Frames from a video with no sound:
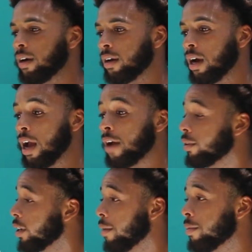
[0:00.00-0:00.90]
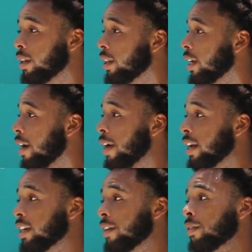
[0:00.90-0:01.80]
every year I've been in the league, I've had a
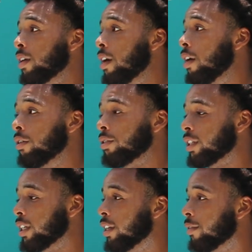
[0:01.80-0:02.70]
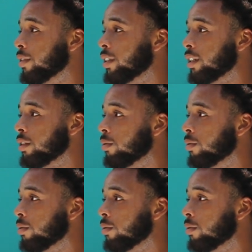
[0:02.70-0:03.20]
different O C, a different system, so